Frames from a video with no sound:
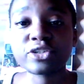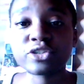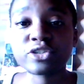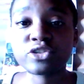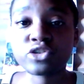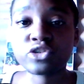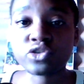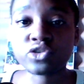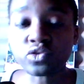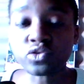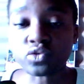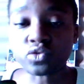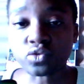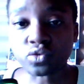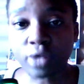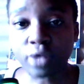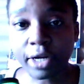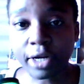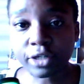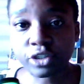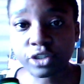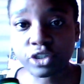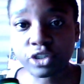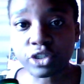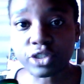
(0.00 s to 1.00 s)

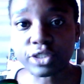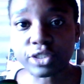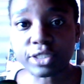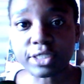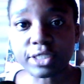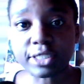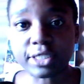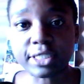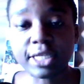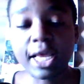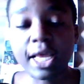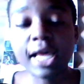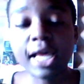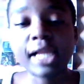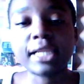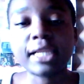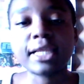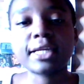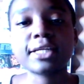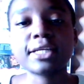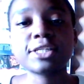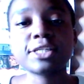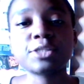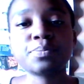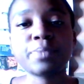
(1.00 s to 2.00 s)
structures.
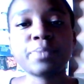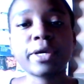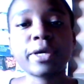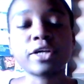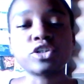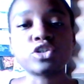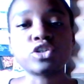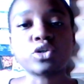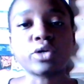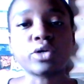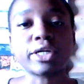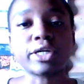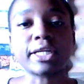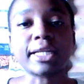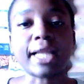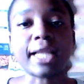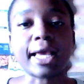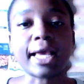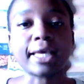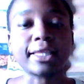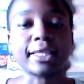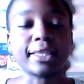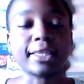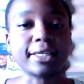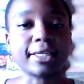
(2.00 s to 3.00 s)
Let us picture it
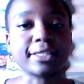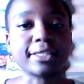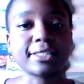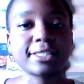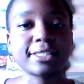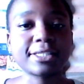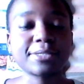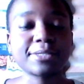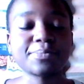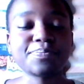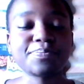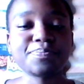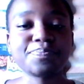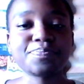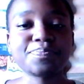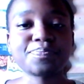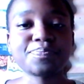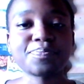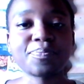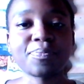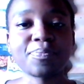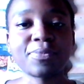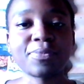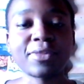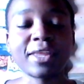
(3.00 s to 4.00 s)
like this.
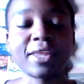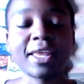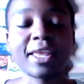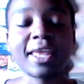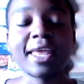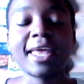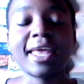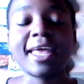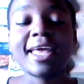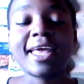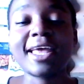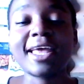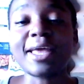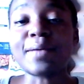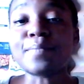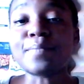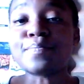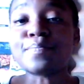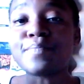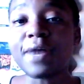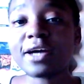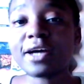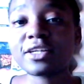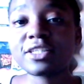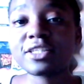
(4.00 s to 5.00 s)

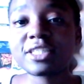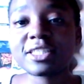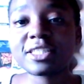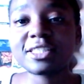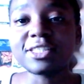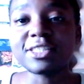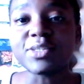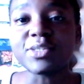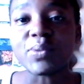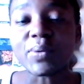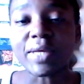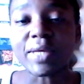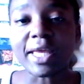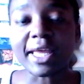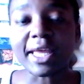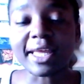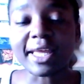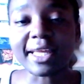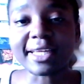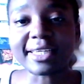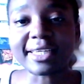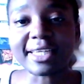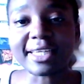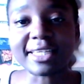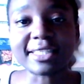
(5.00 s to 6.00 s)
Imagine you
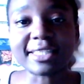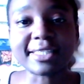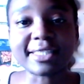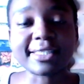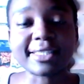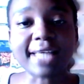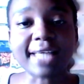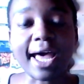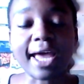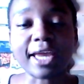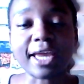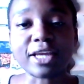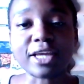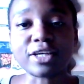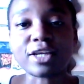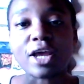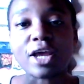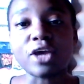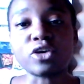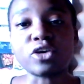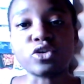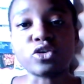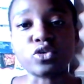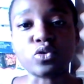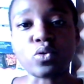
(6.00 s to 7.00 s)
get
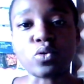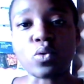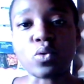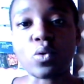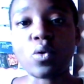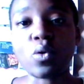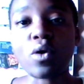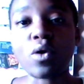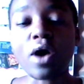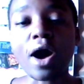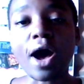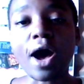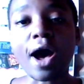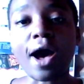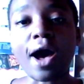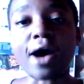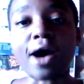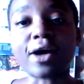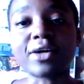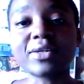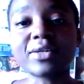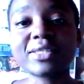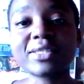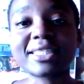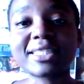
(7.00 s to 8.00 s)
inside your
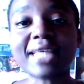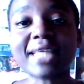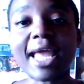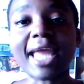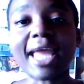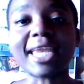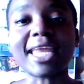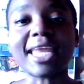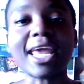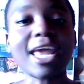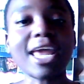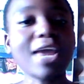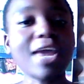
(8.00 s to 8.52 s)
house and